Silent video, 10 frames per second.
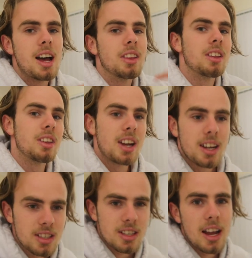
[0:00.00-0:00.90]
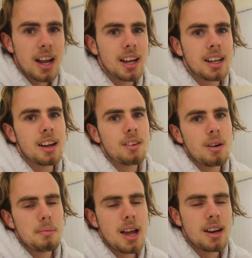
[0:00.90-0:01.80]
And then the next day, again,
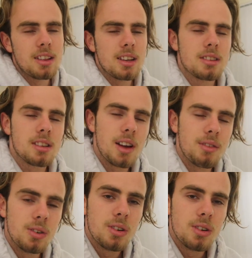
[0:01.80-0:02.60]
remain at this level.